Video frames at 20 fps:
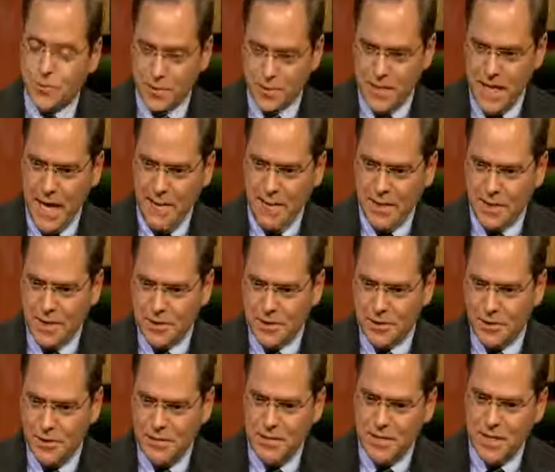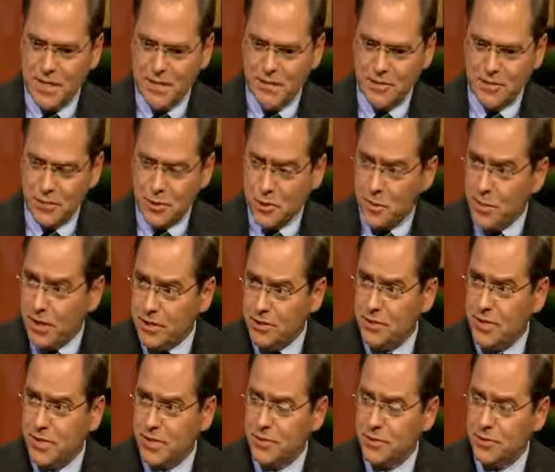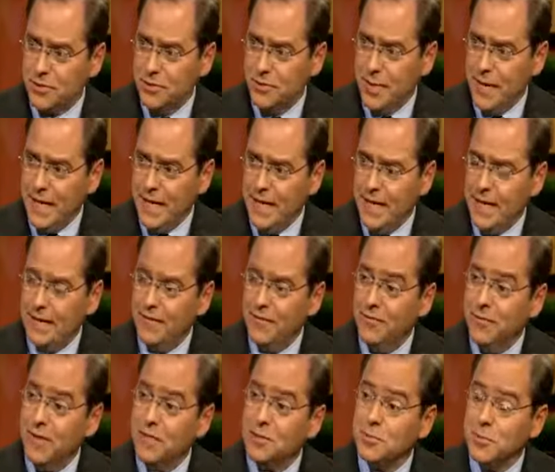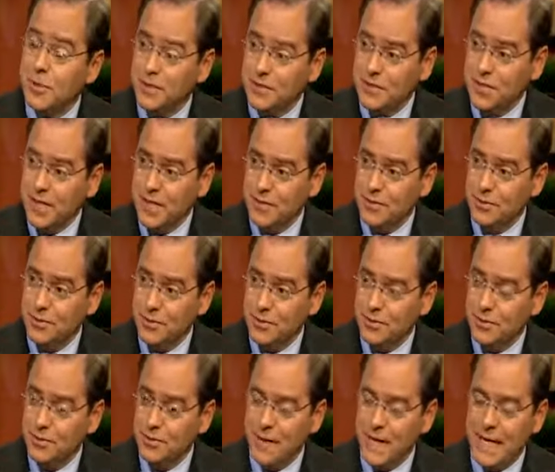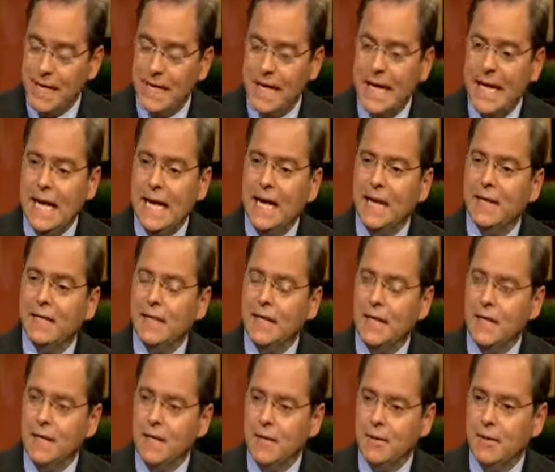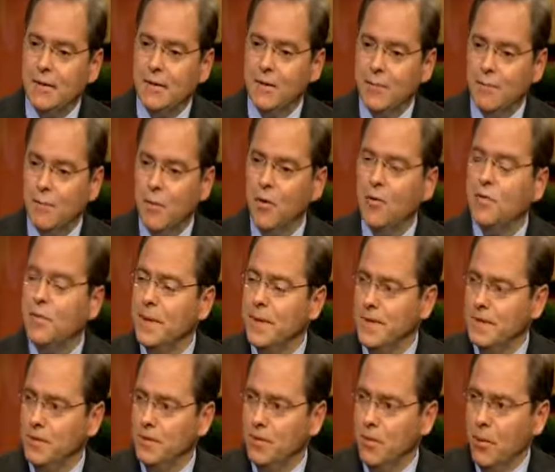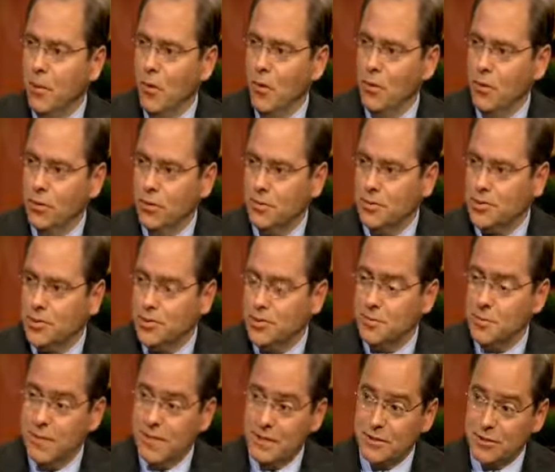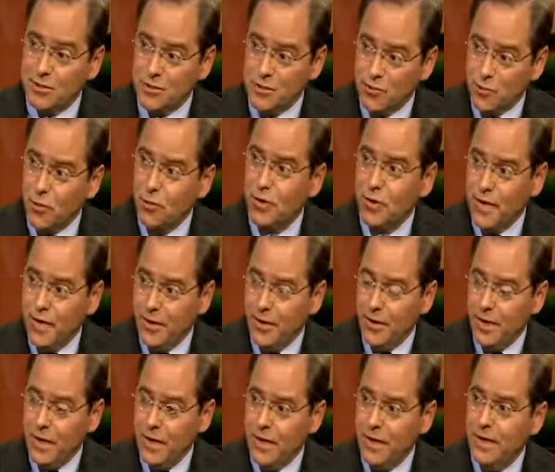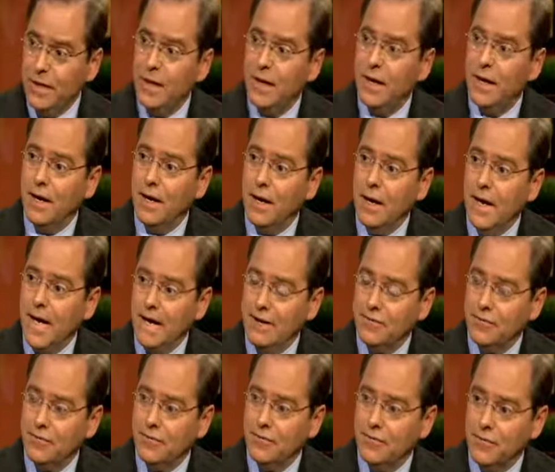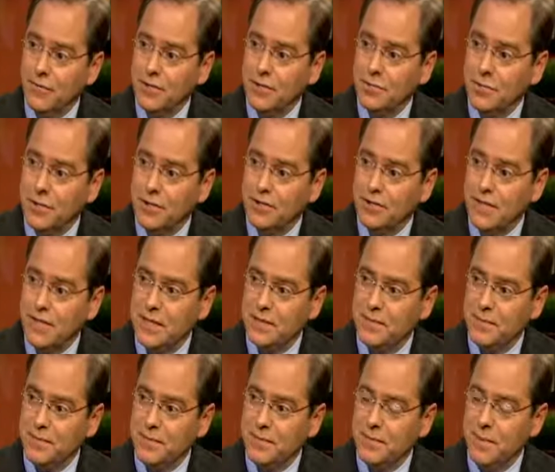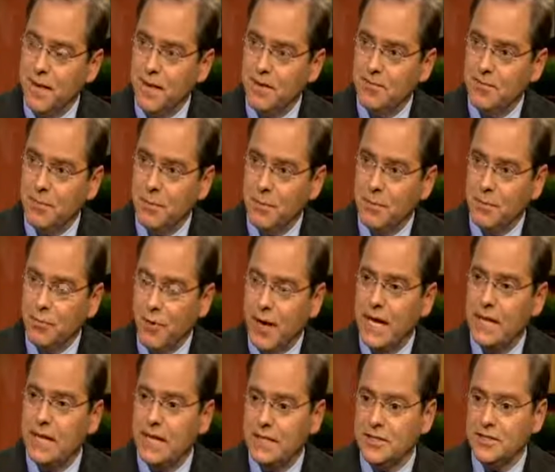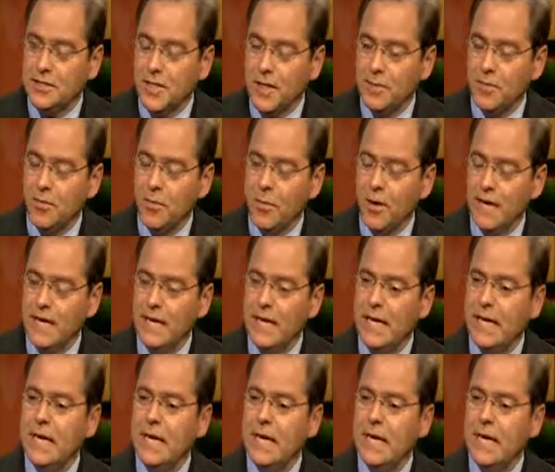we're taping this, we've seen the first presidential debate and the vice presidential debate. The movement in the polls has been extraordinary after the first presidential debate. From a branding standpoint,